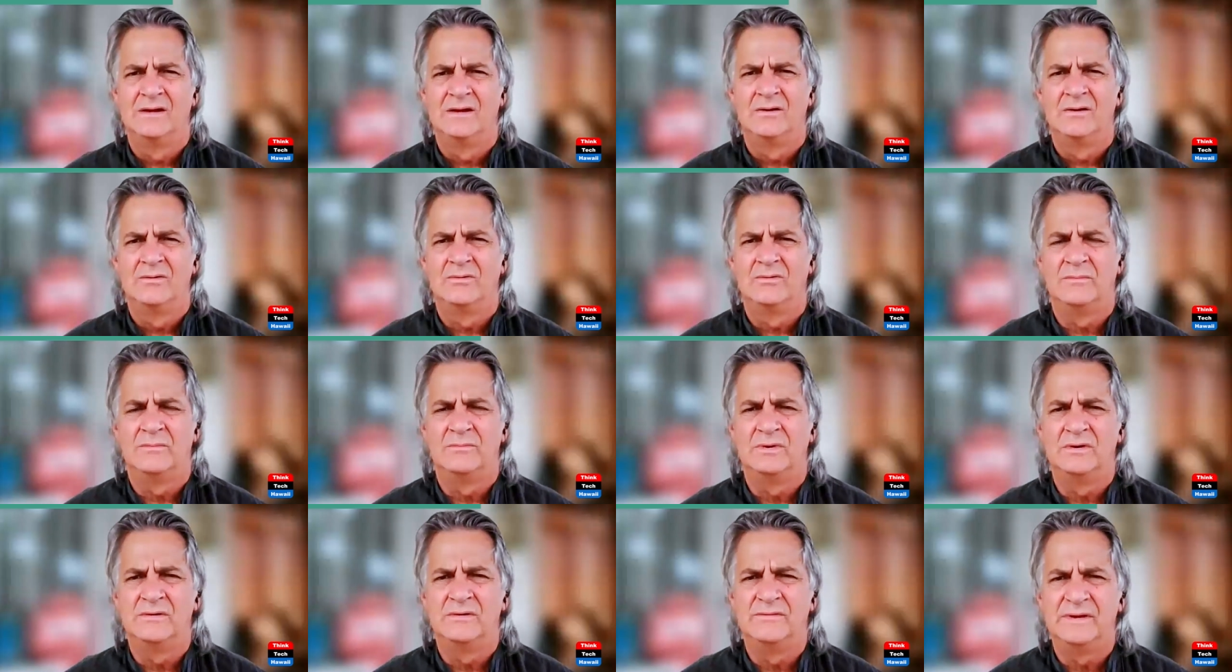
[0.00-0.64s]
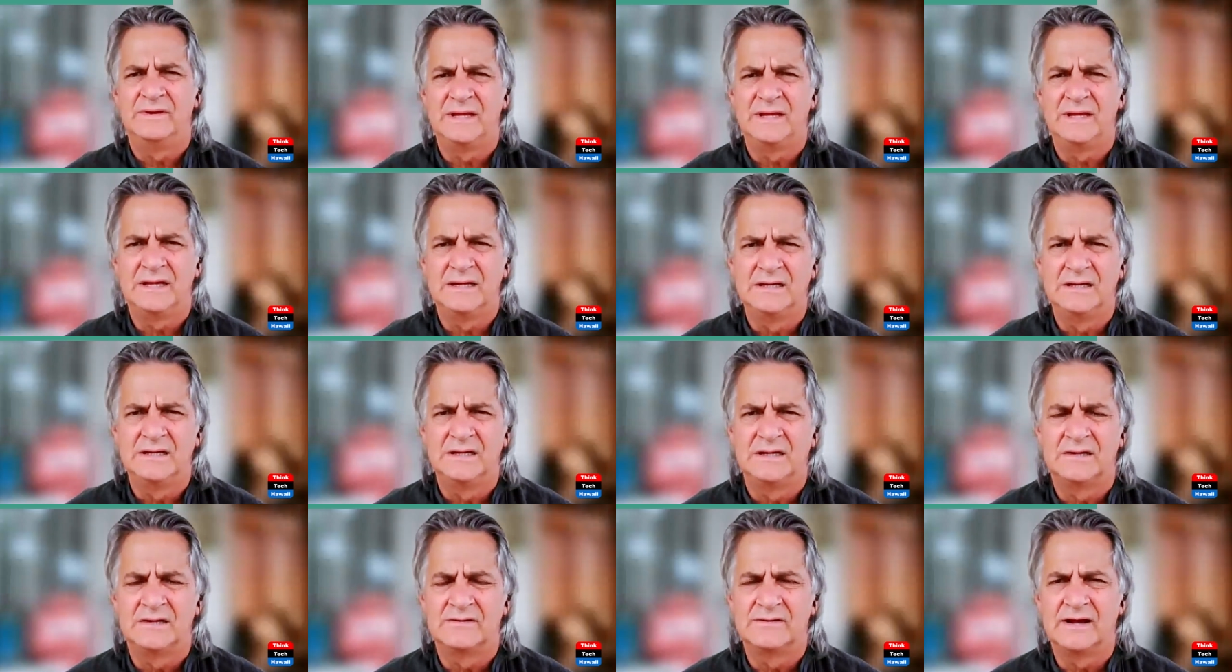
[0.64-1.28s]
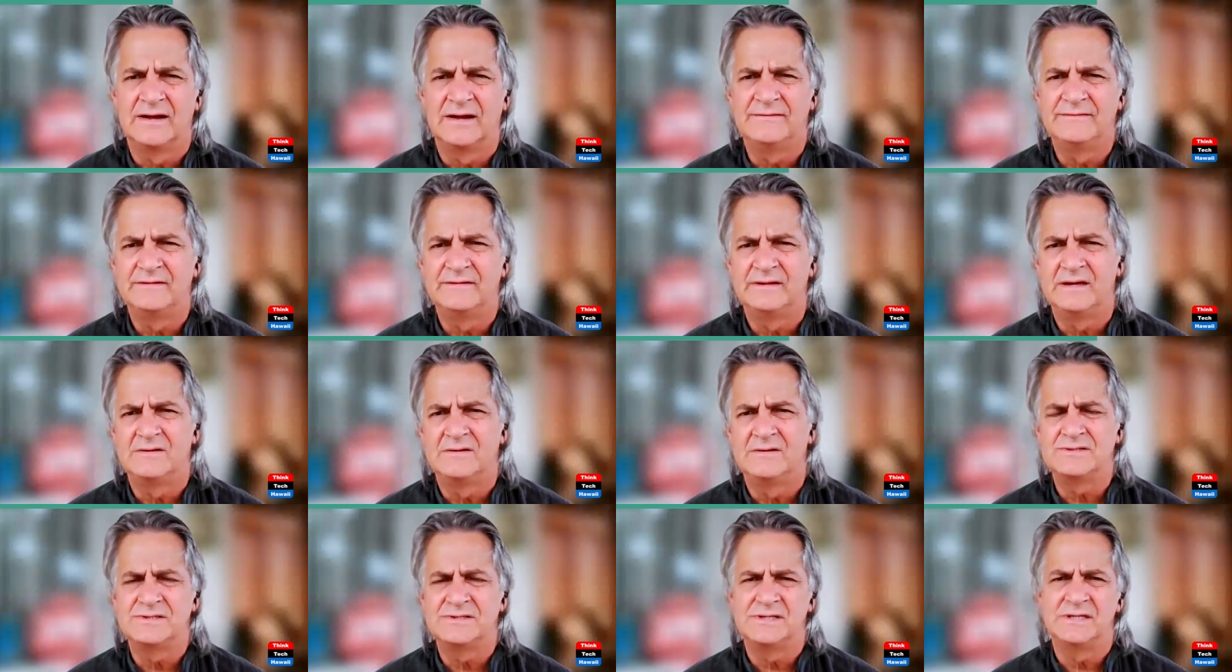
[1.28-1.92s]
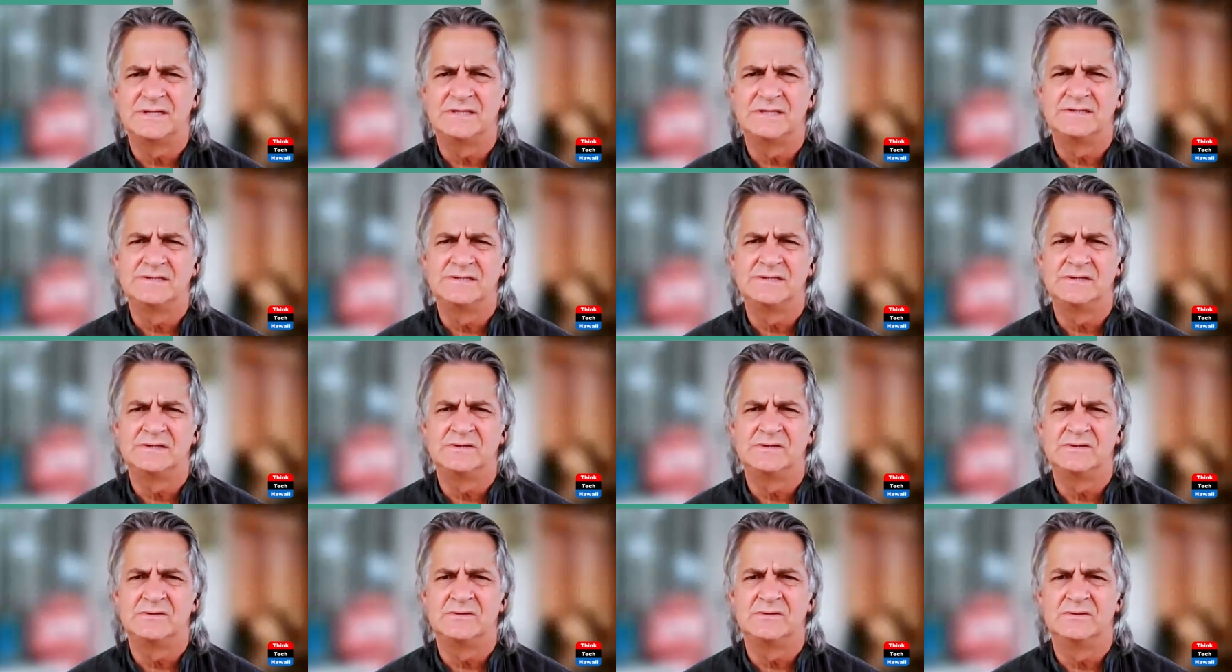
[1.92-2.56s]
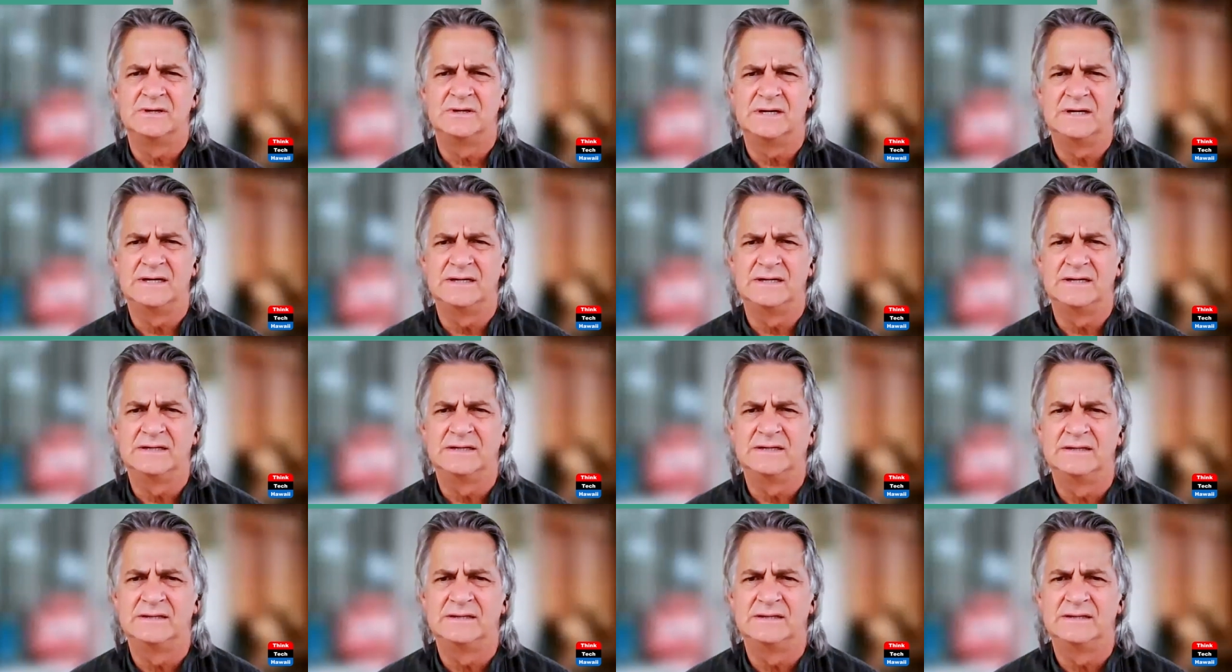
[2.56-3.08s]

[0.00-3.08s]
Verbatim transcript: Well, moving across the ocean to uh,